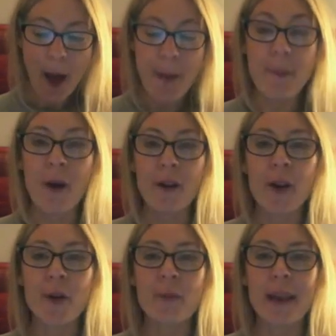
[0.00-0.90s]

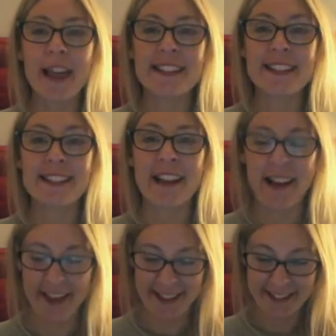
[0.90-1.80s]
Apollo played his
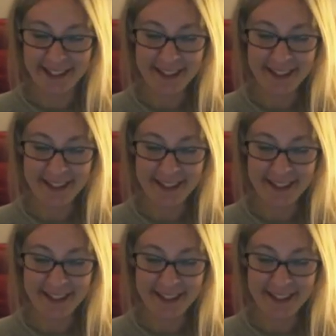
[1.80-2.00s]
lyre,